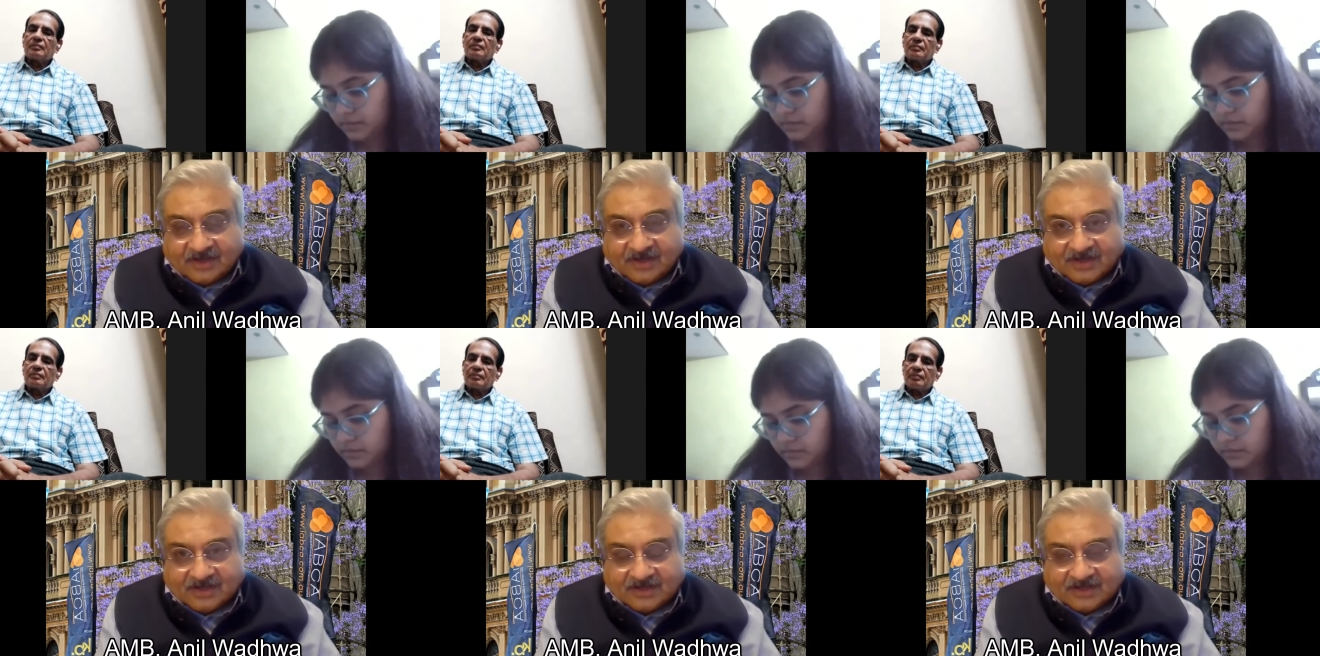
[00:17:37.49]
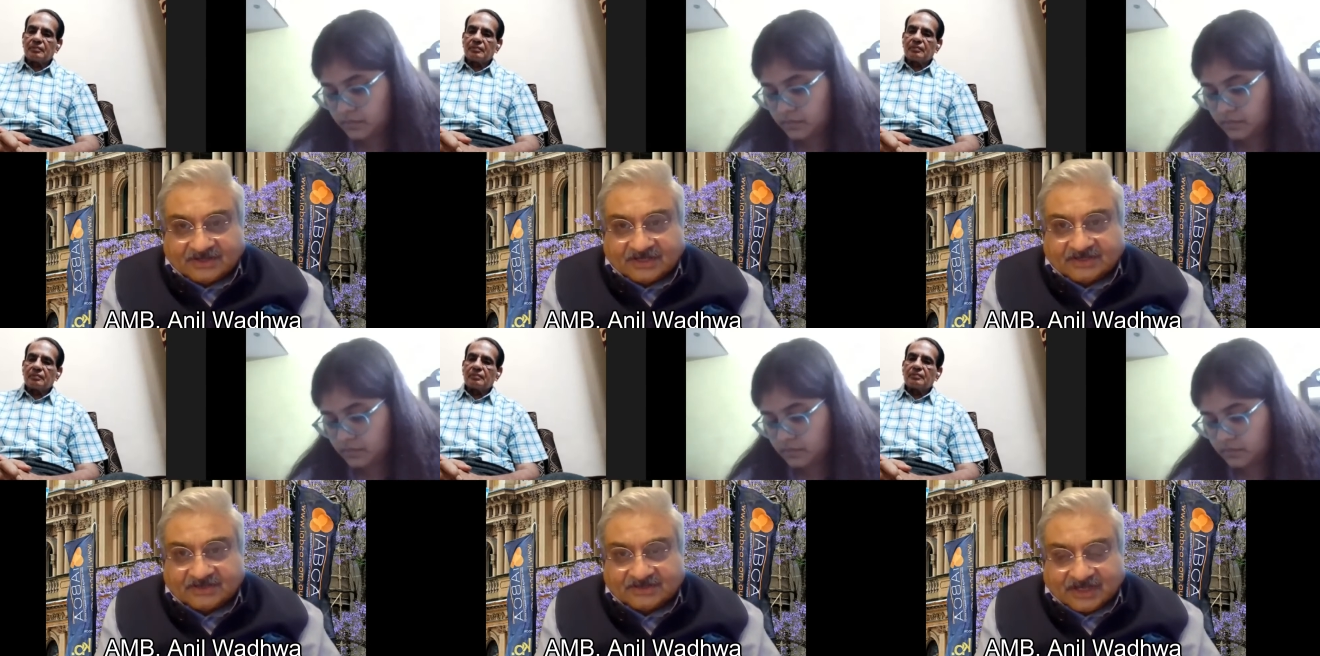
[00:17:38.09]
Speaker 1: and the
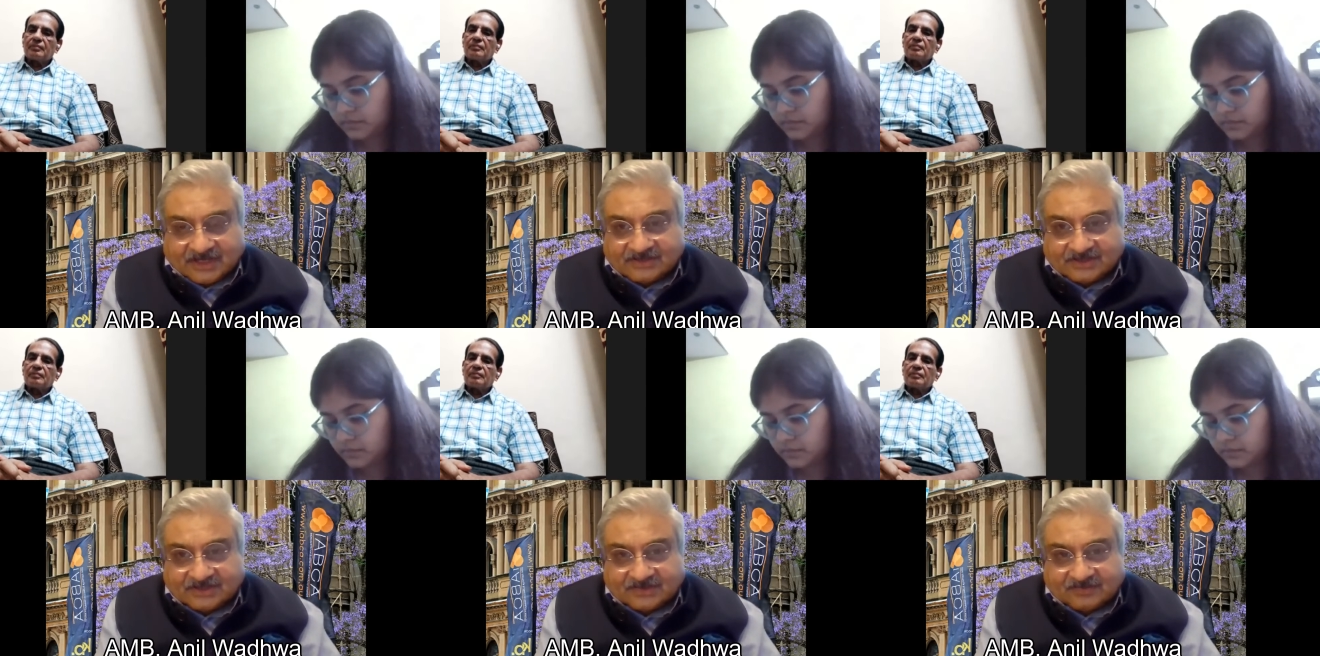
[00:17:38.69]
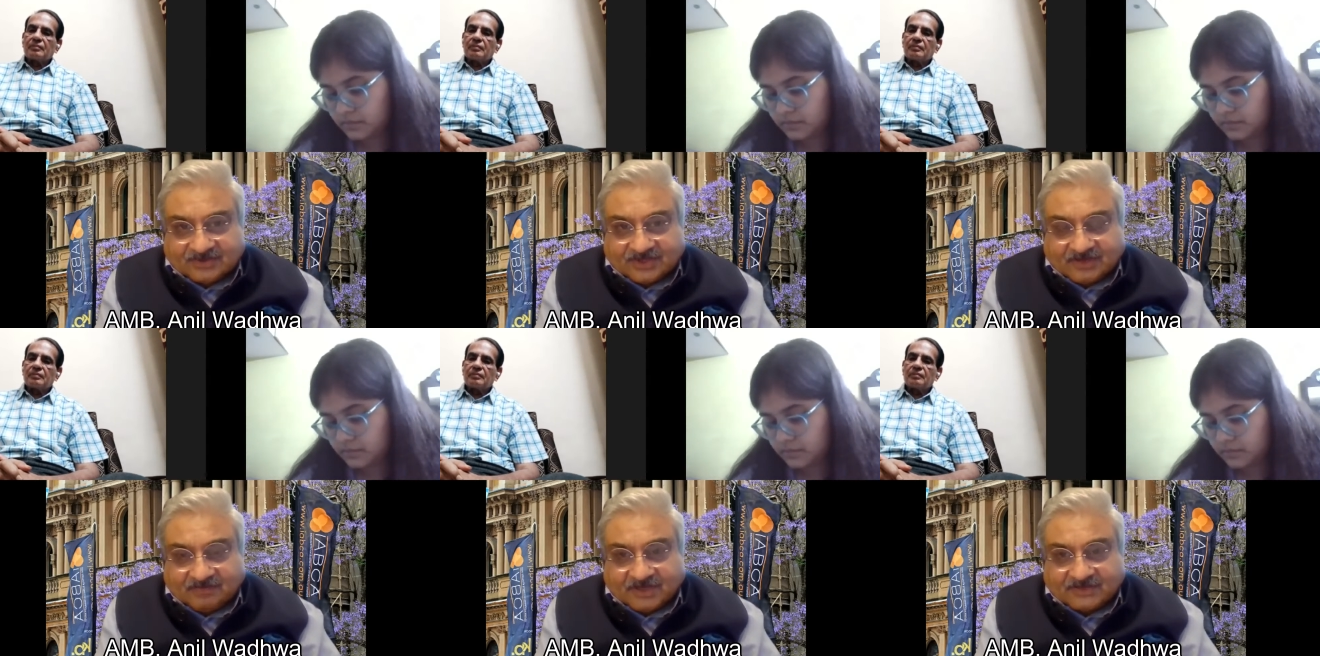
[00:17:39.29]
Chinese actions which
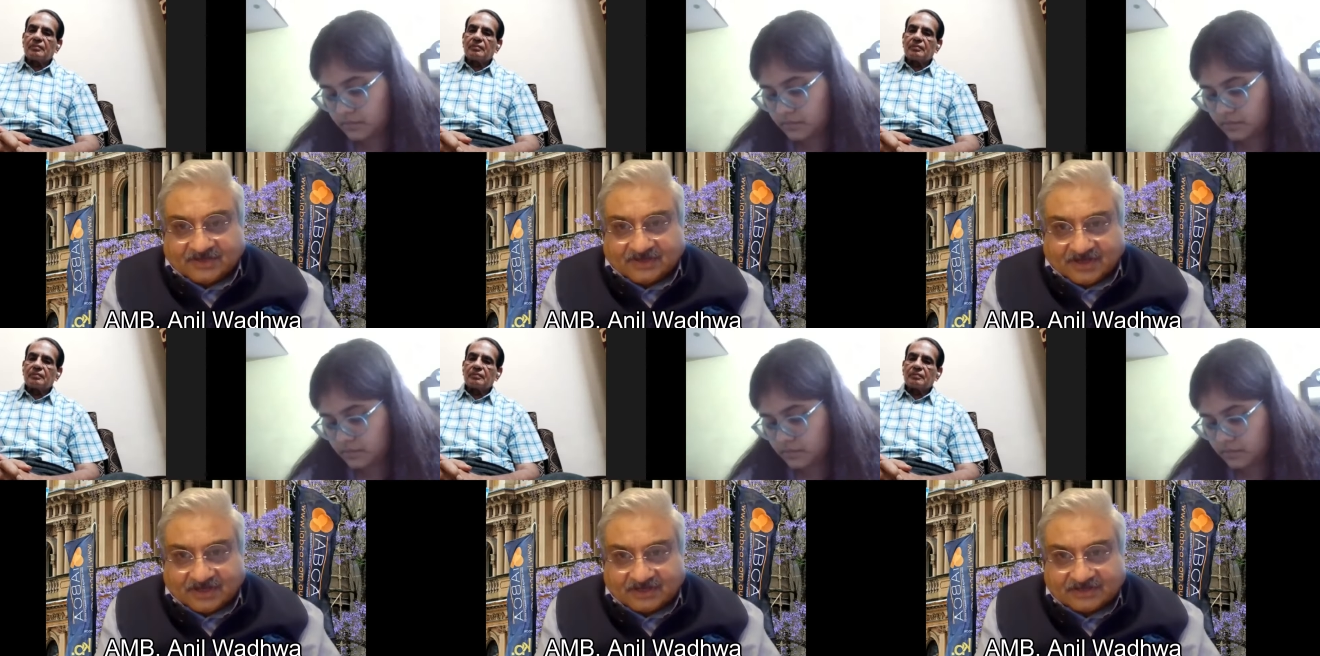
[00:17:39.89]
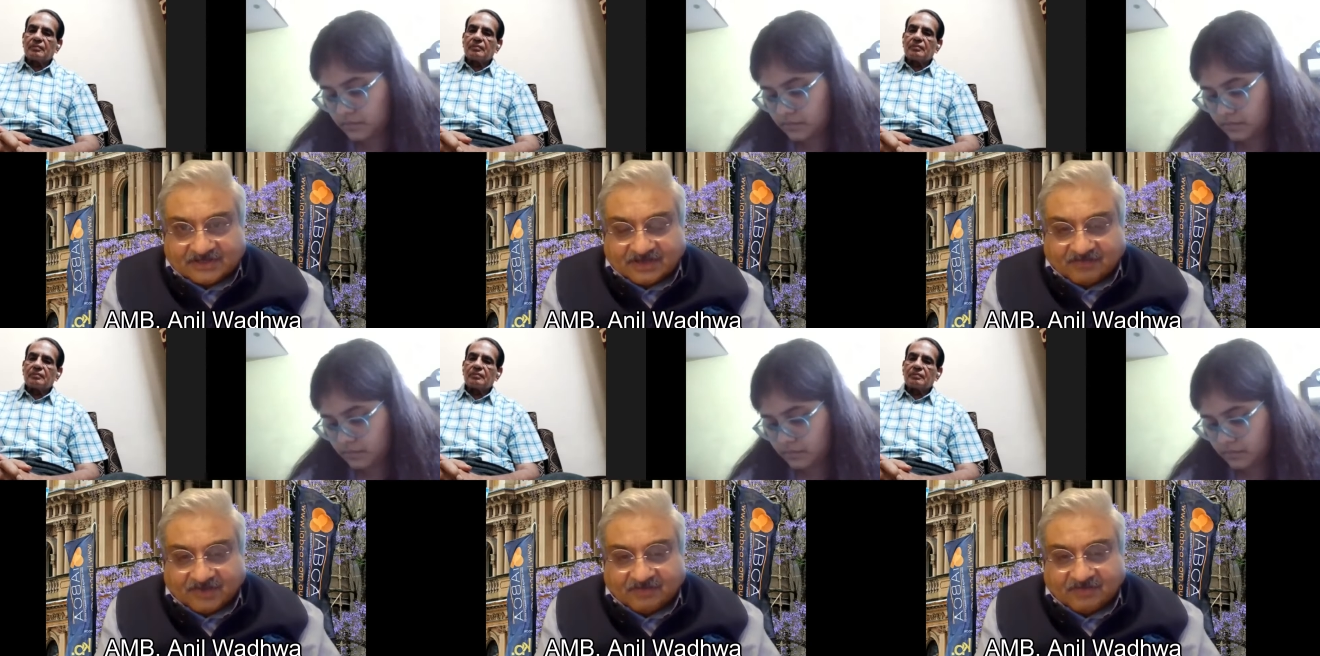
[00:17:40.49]
take place in countries like
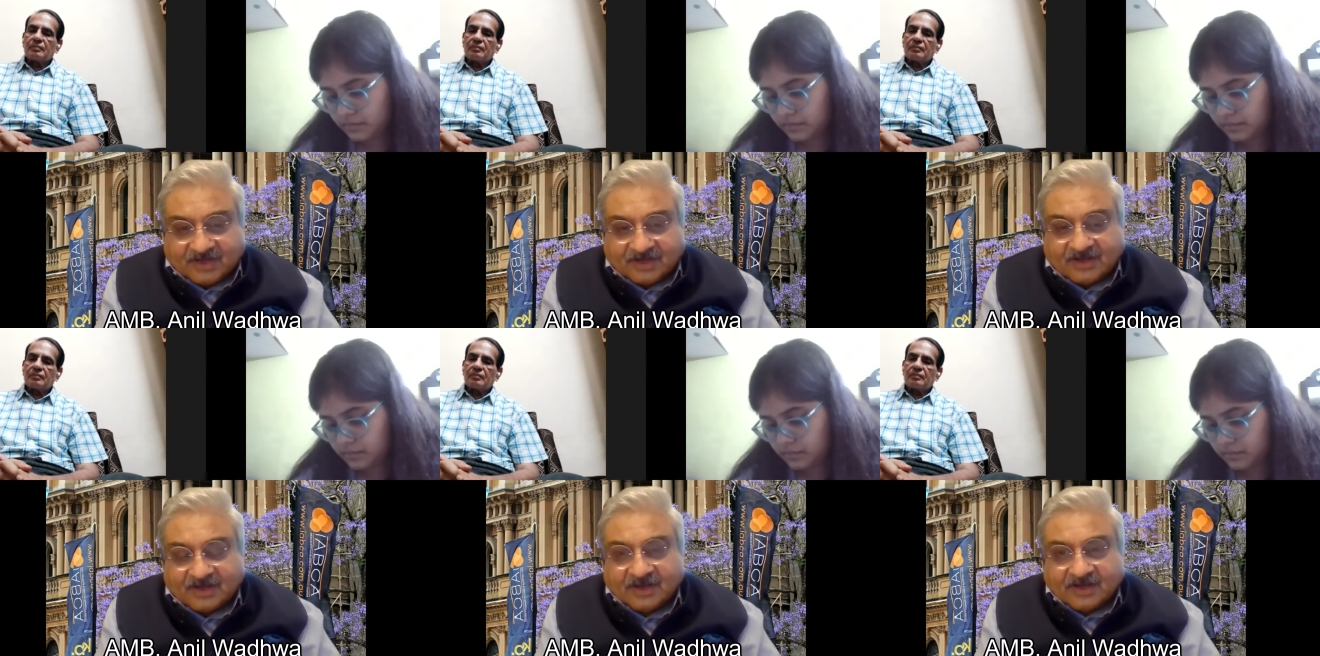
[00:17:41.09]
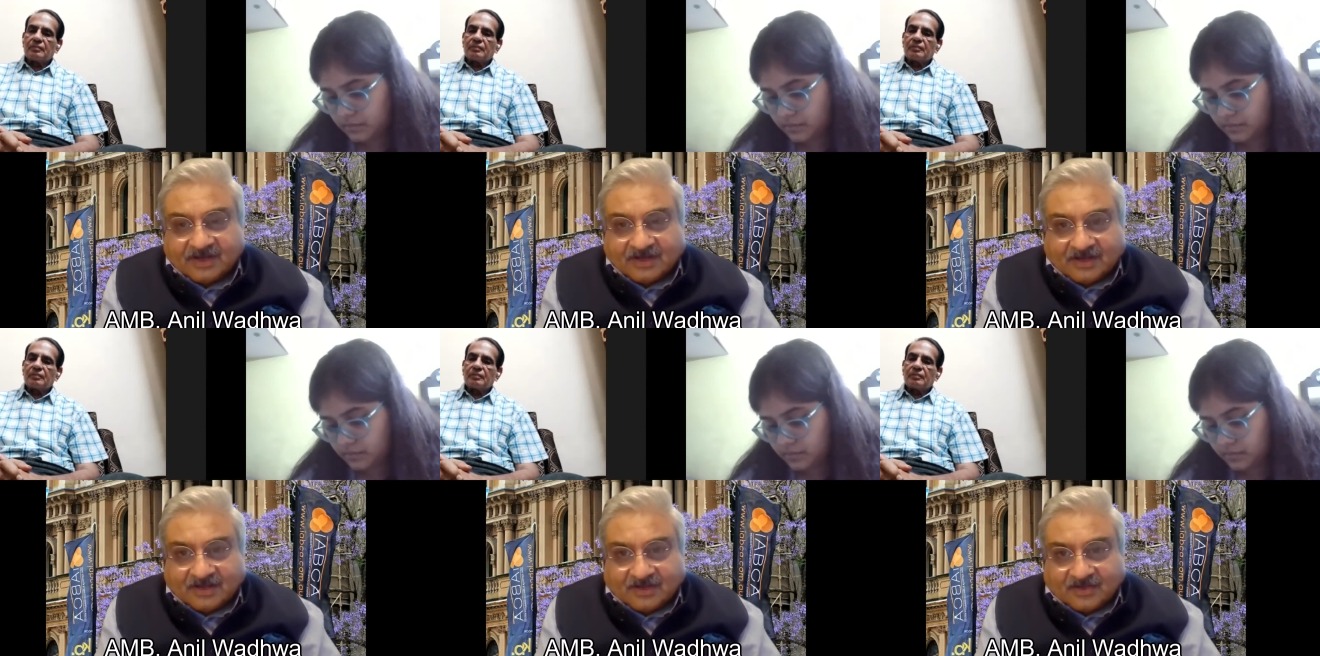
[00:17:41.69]
Myanmar
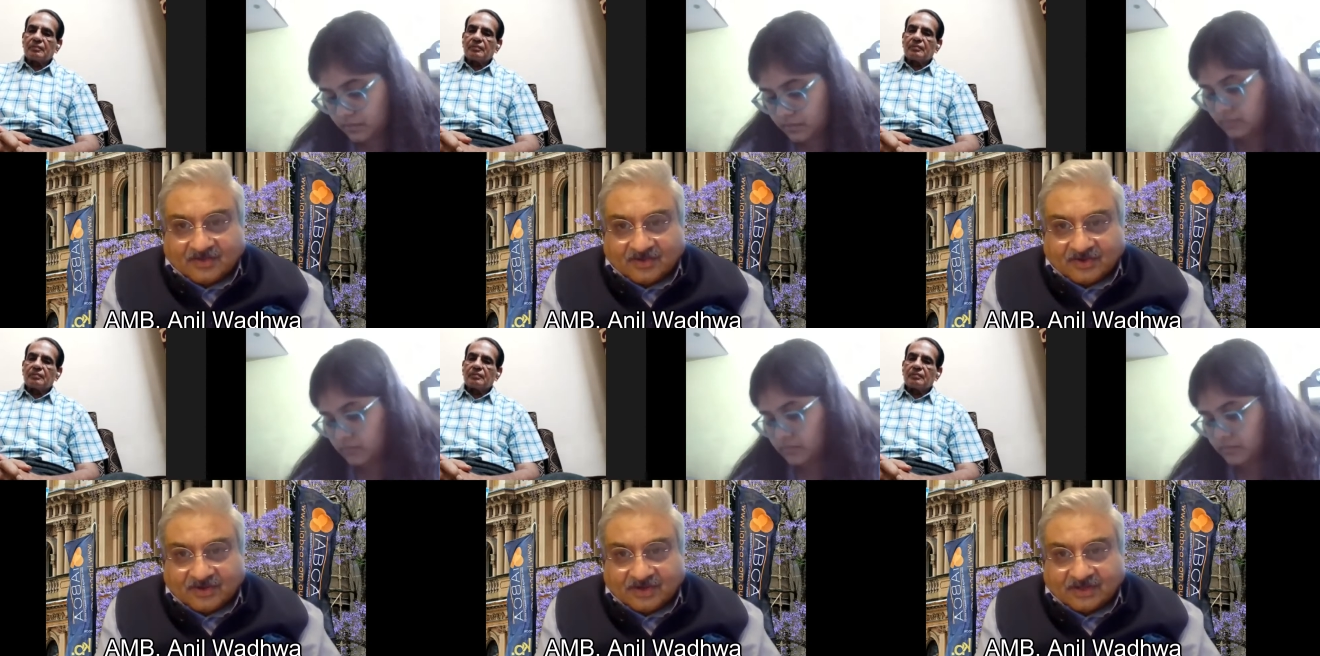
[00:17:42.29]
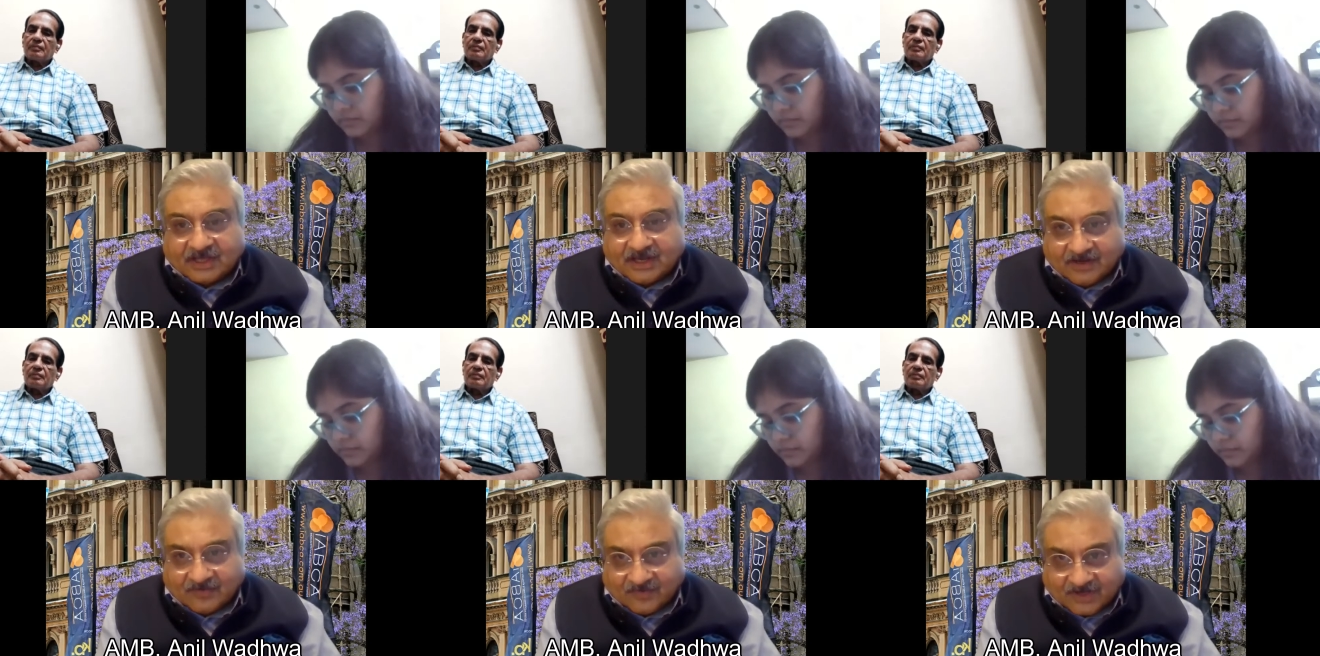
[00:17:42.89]
uh, or uh,
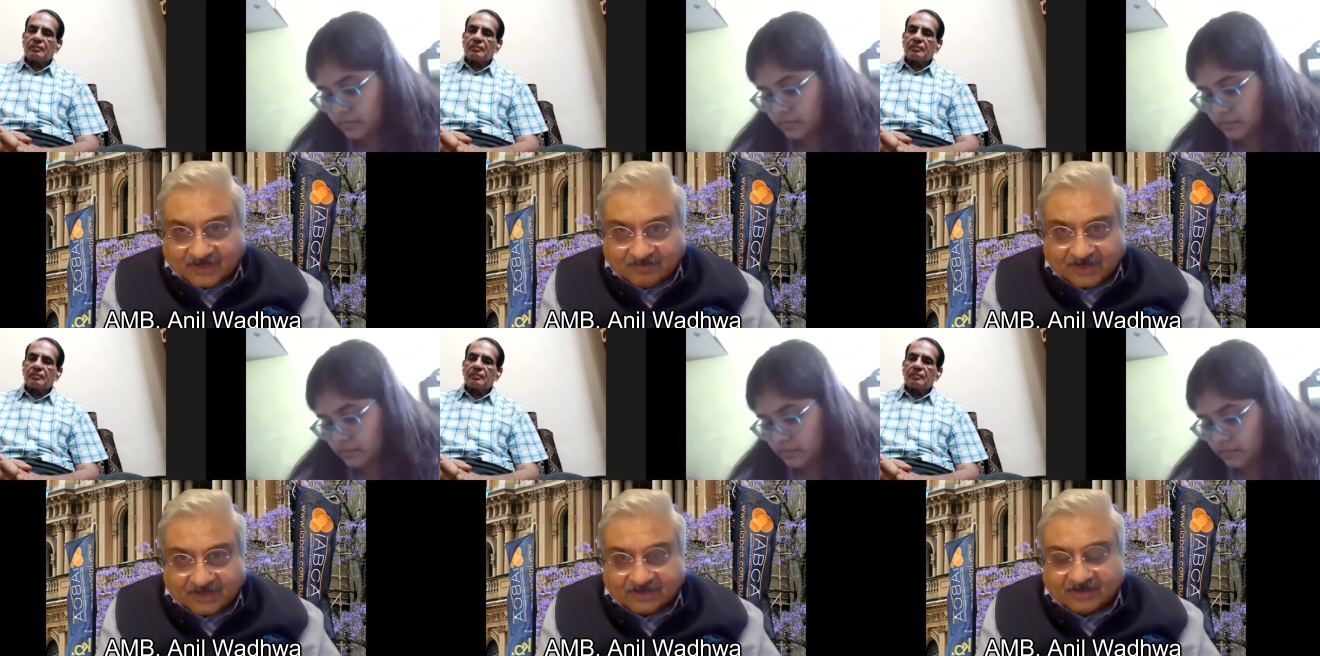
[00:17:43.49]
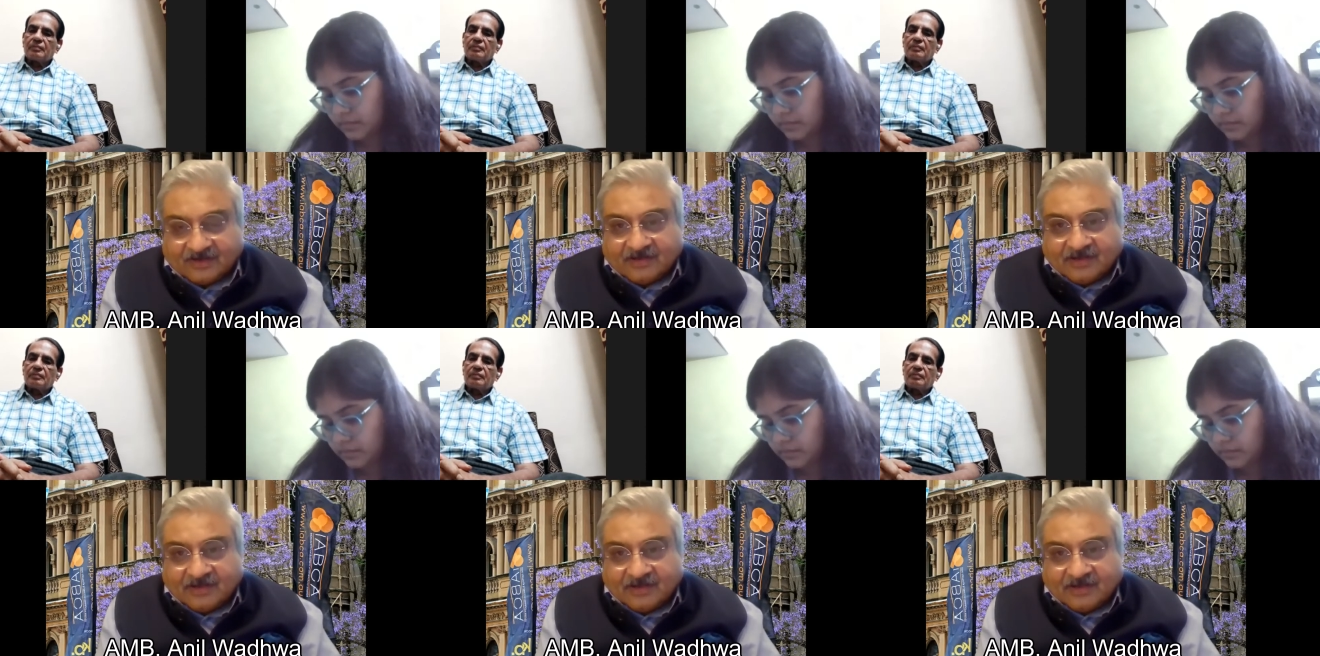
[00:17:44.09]
Thailand for that matter,